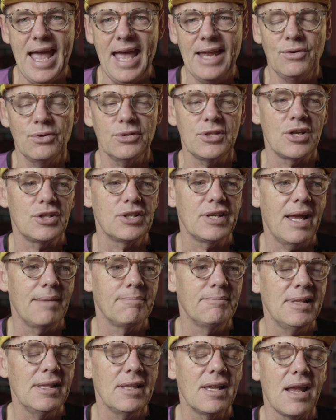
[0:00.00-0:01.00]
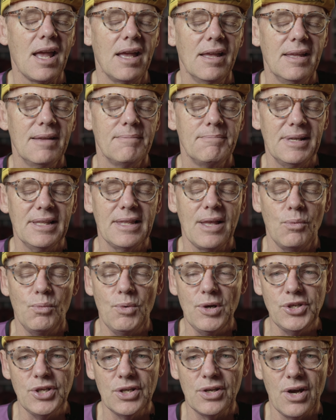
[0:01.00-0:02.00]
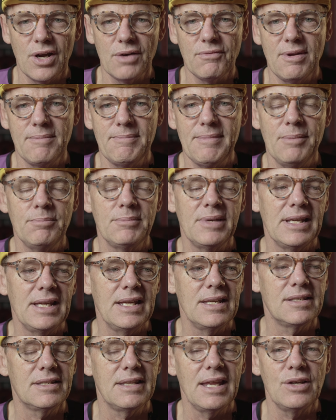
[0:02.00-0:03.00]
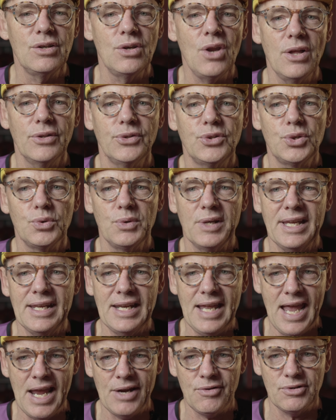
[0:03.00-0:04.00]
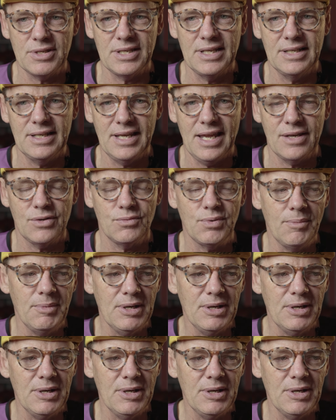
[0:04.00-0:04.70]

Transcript: and also Shane Miller, what you got to remember is they're not doing an accuracy test. When